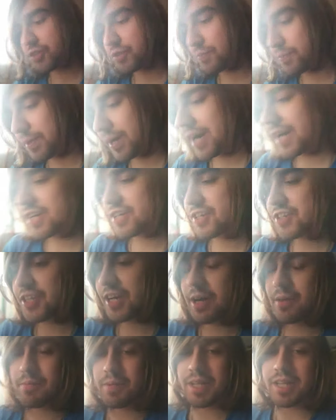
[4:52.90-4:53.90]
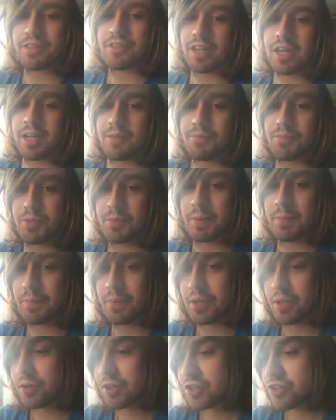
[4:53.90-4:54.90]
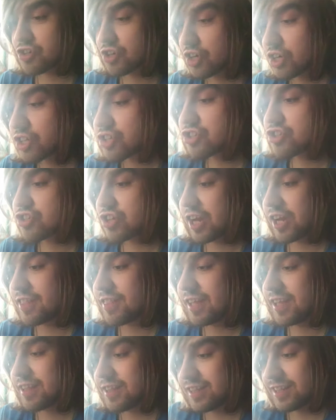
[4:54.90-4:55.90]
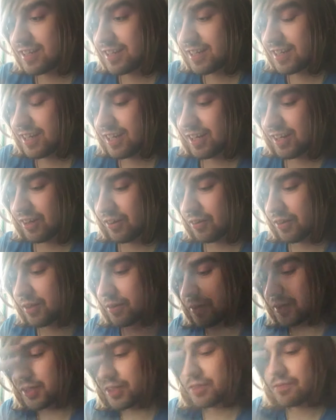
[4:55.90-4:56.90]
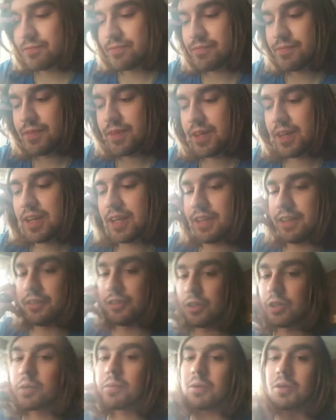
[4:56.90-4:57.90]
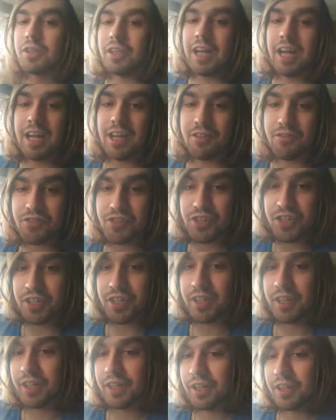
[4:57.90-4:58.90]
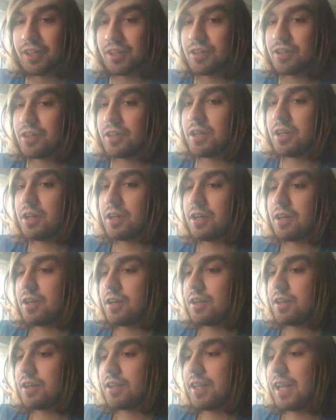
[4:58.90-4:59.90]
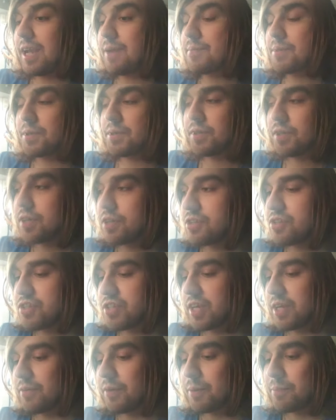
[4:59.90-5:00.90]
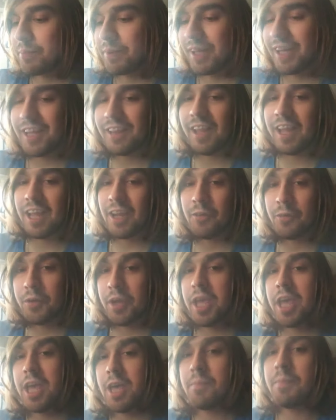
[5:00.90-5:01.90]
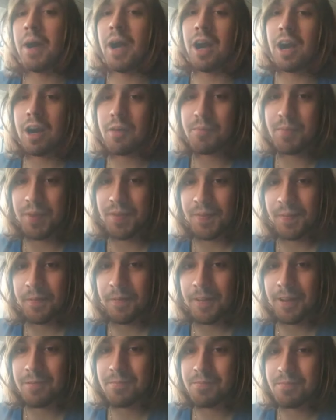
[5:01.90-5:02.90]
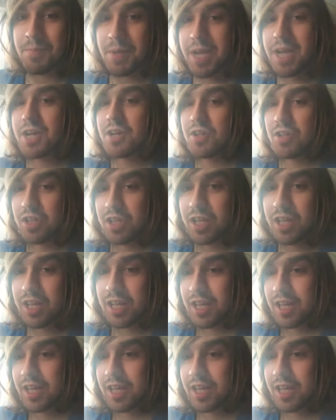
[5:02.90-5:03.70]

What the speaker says: surprised how many times people go to church and then, you know, they would, in their normal lives, in their neighborhoods, they would play like hip hop and metal